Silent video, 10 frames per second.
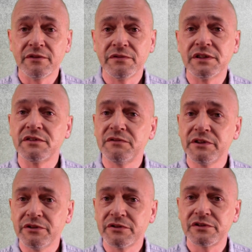
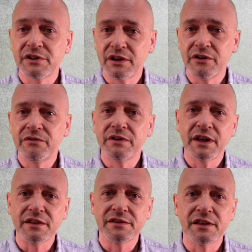defensively yourself, and
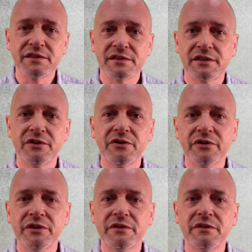that's a skill
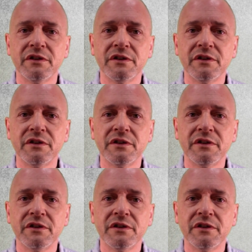that